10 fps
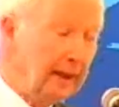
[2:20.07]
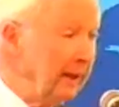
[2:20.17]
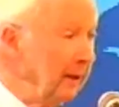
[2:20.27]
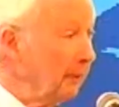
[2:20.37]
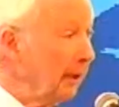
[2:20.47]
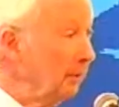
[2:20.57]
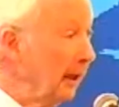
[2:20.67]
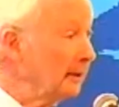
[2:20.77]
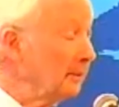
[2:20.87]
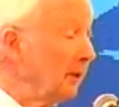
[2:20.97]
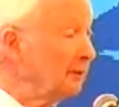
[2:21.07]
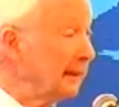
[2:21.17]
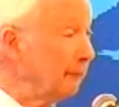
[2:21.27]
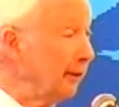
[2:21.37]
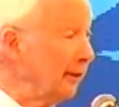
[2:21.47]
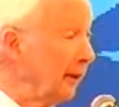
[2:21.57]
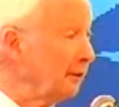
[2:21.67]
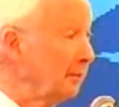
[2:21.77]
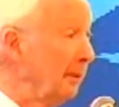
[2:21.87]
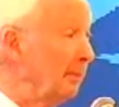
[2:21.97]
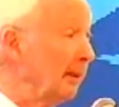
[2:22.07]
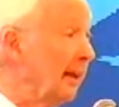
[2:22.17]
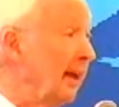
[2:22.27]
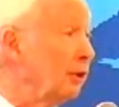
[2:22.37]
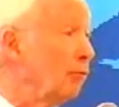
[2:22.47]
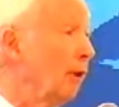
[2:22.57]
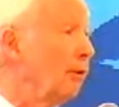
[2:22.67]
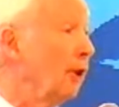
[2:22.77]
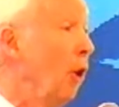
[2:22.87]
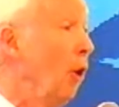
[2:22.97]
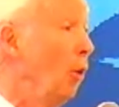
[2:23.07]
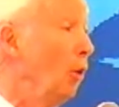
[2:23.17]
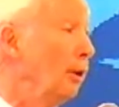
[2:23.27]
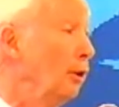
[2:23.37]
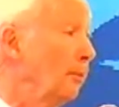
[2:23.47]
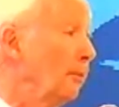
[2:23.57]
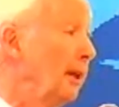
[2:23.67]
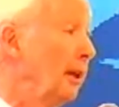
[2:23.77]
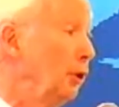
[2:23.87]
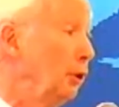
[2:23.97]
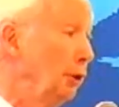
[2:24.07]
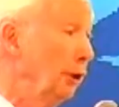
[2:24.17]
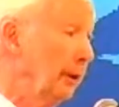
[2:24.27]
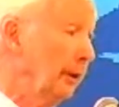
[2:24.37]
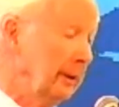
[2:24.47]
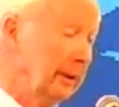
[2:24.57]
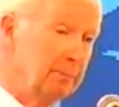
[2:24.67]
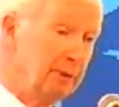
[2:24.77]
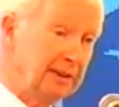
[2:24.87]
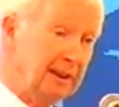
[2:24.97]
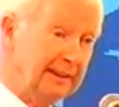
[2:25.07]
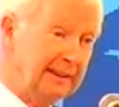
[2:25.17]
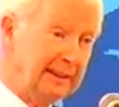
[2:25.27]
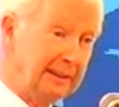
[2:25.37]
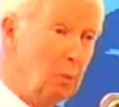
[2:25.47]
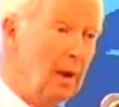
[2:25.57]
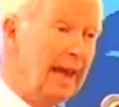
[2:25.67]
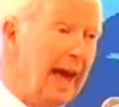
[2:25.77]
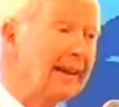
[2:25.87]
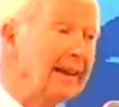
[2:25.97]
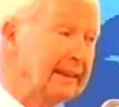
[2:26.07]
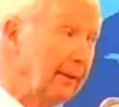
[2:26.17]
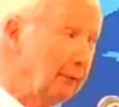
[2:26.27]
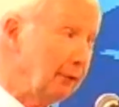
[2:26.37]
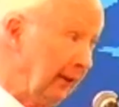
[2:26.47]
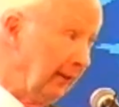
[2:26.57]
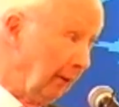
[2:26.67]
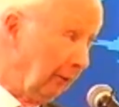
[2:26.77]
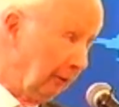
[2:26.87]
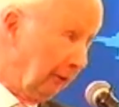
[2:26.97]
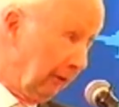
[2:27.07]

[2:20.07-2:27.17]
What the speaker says: By the way, it's about 70,000 people take to run the whole European Union in the Brussels system. We added 70,000.